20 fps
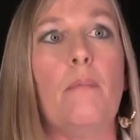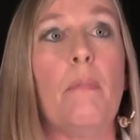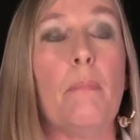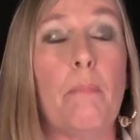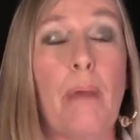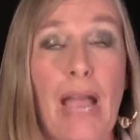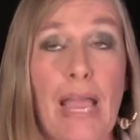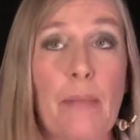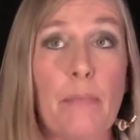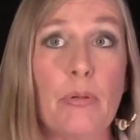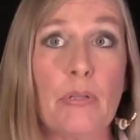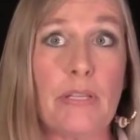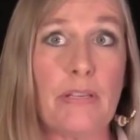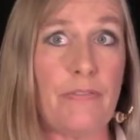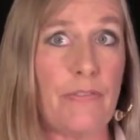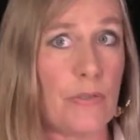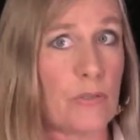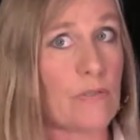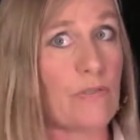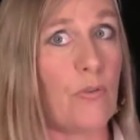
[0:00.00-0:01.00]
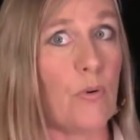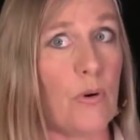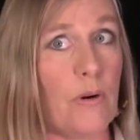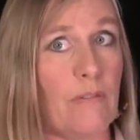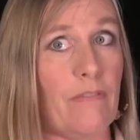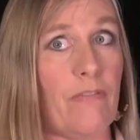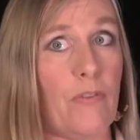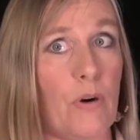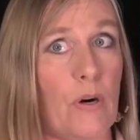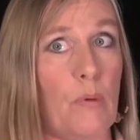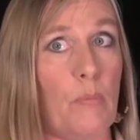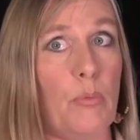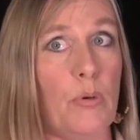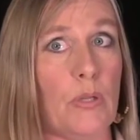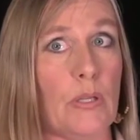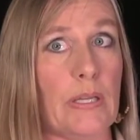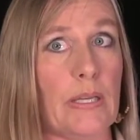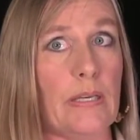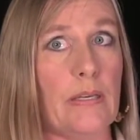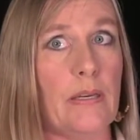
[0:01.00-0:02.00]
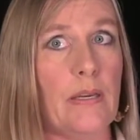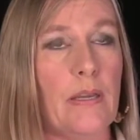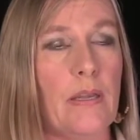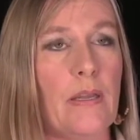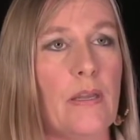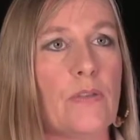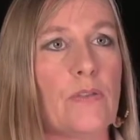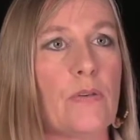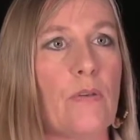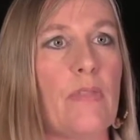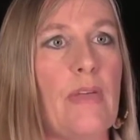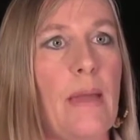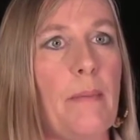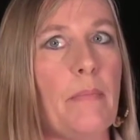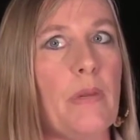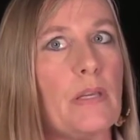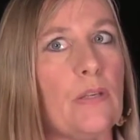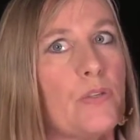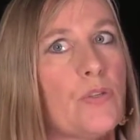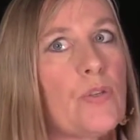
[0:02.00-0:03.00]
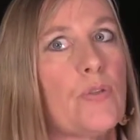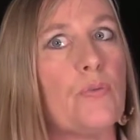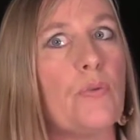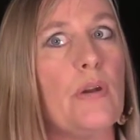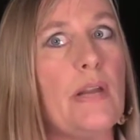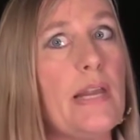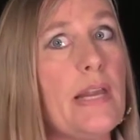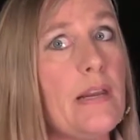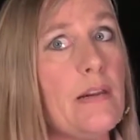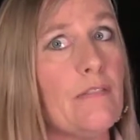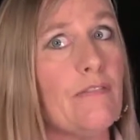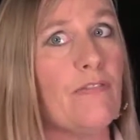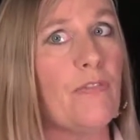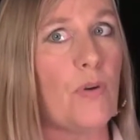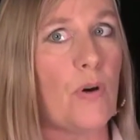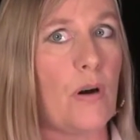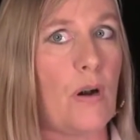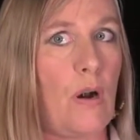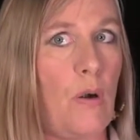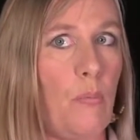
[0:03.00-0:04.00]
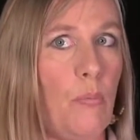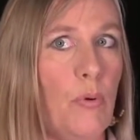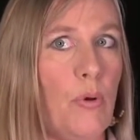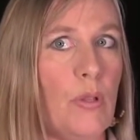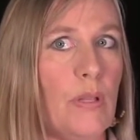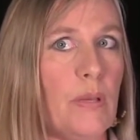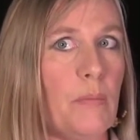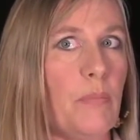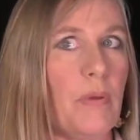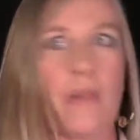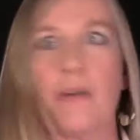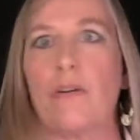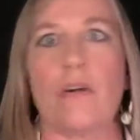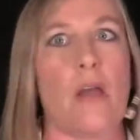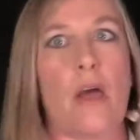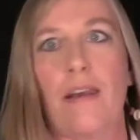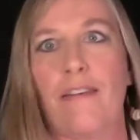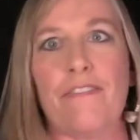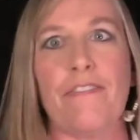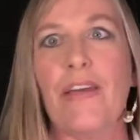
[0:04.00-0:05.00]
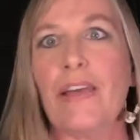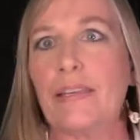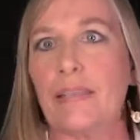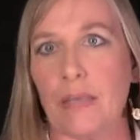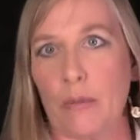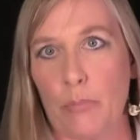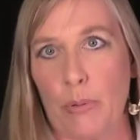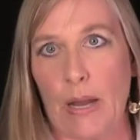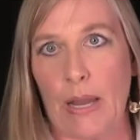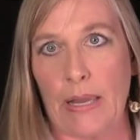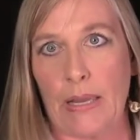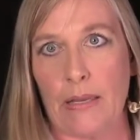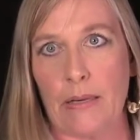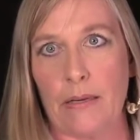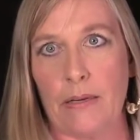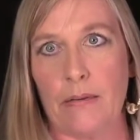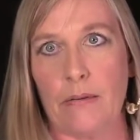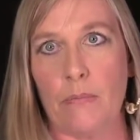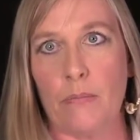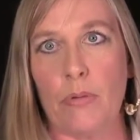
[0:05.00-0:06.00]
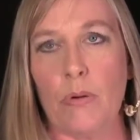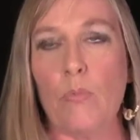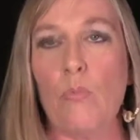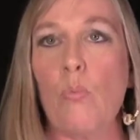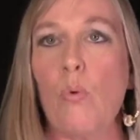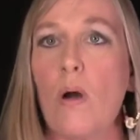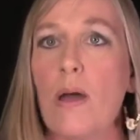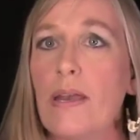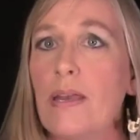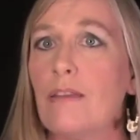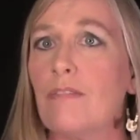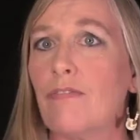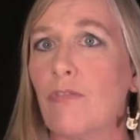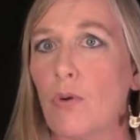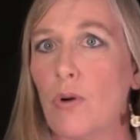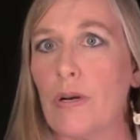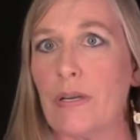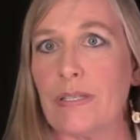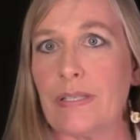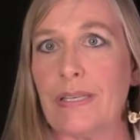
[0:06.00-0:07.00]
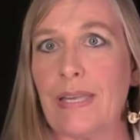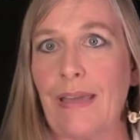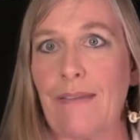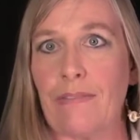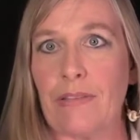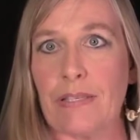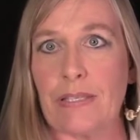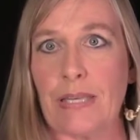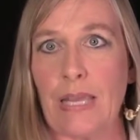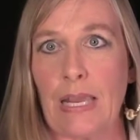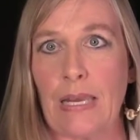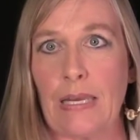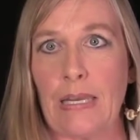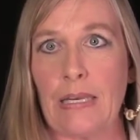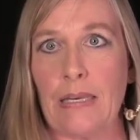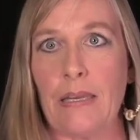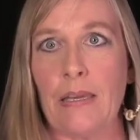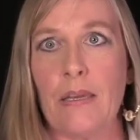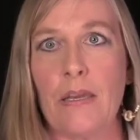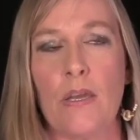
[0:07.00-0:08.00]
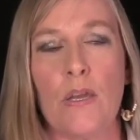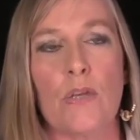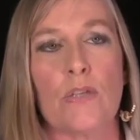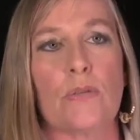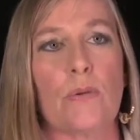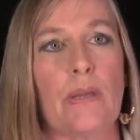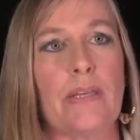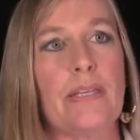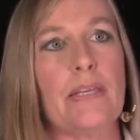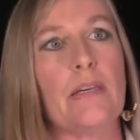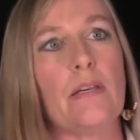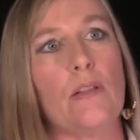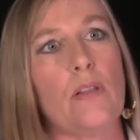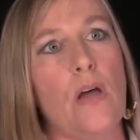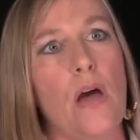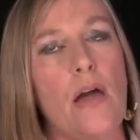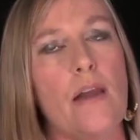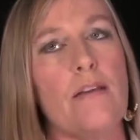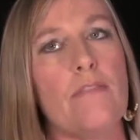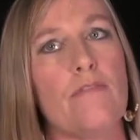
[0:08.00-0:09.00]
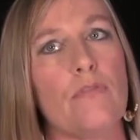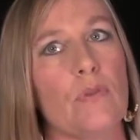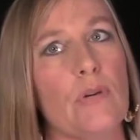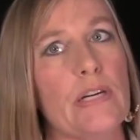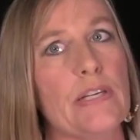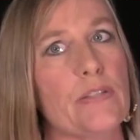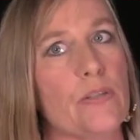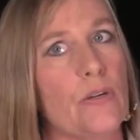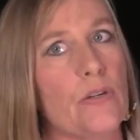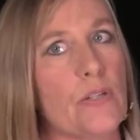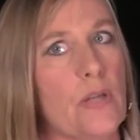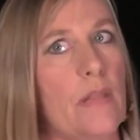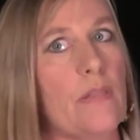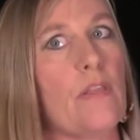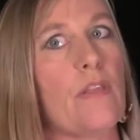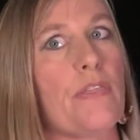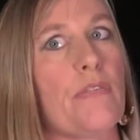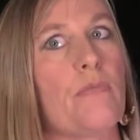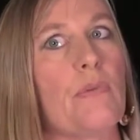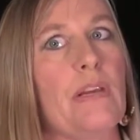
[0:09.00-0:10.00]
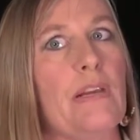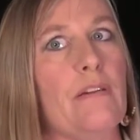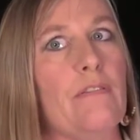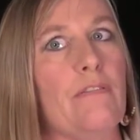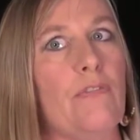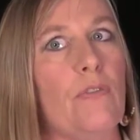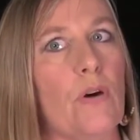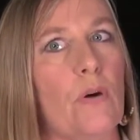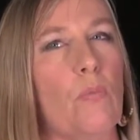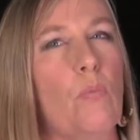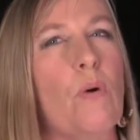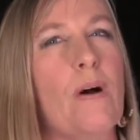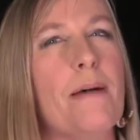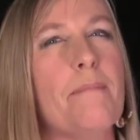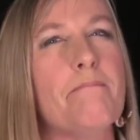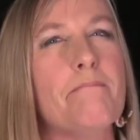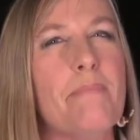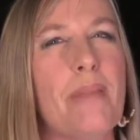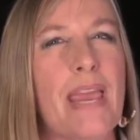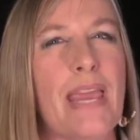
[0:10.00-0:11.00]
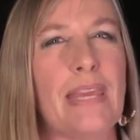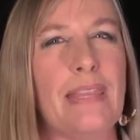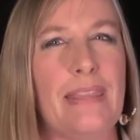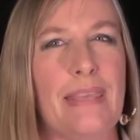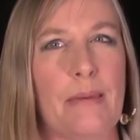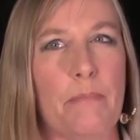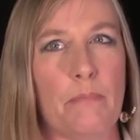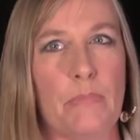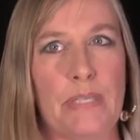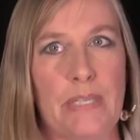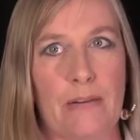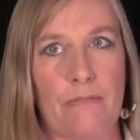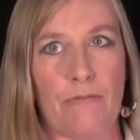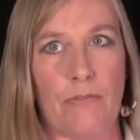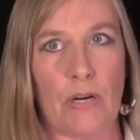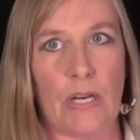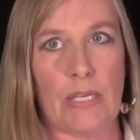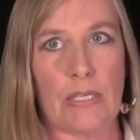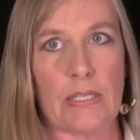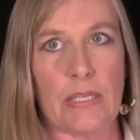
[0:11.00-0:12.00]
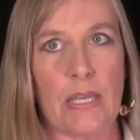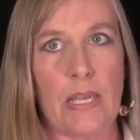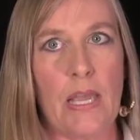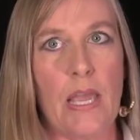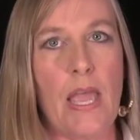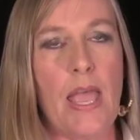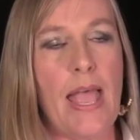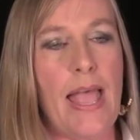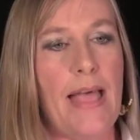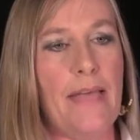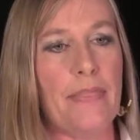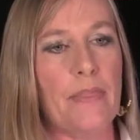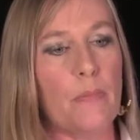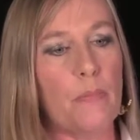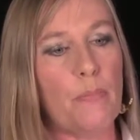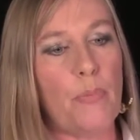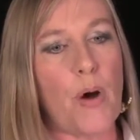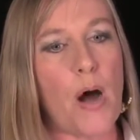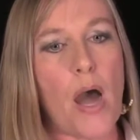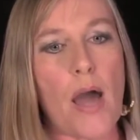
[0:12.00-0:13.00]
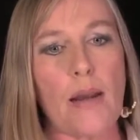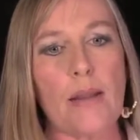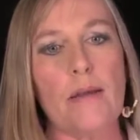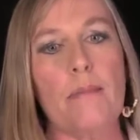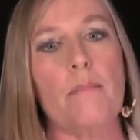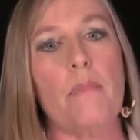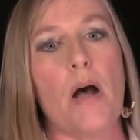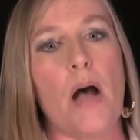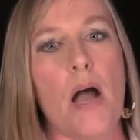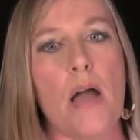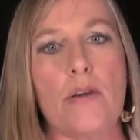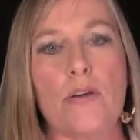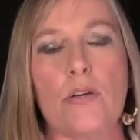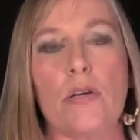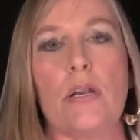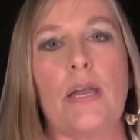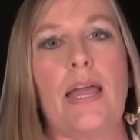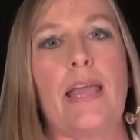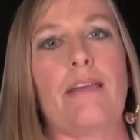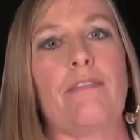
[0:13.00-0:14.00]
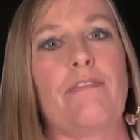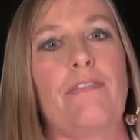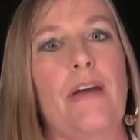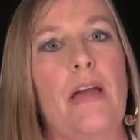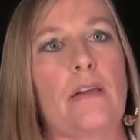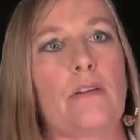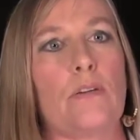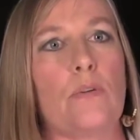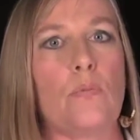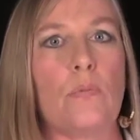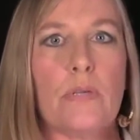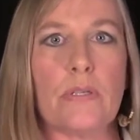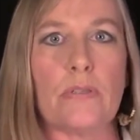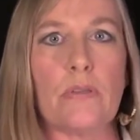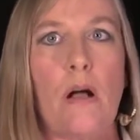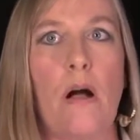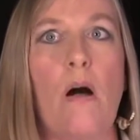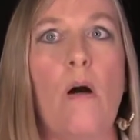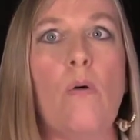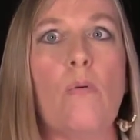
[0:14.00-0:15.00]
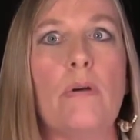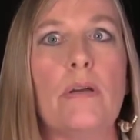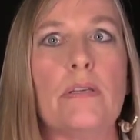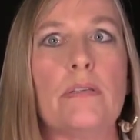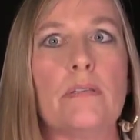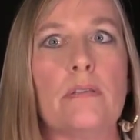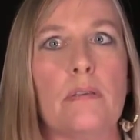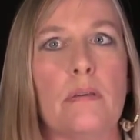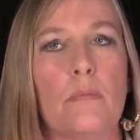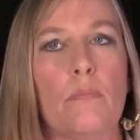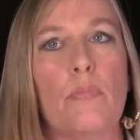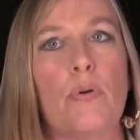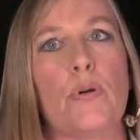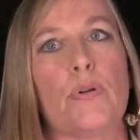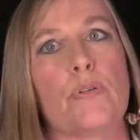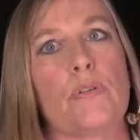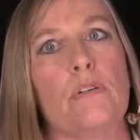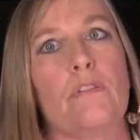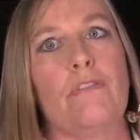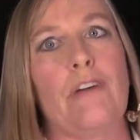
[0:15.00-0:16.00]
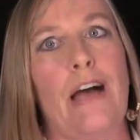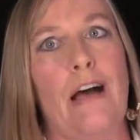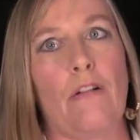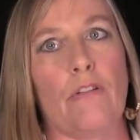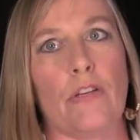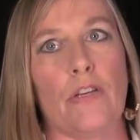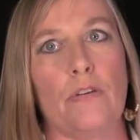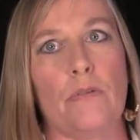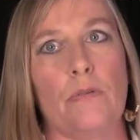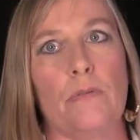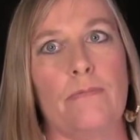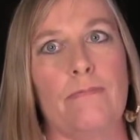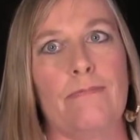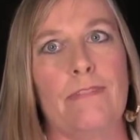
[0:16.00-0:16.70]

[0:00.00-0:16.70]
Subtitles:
My belief is 4 in 4 are bullied. So that means 3 in 4 are bullied but are not affected by it. But 1 in 4 is devastated. So I did a lot of research on the 3 and 4. What made them different? And the bottom underlying factor was always personal value.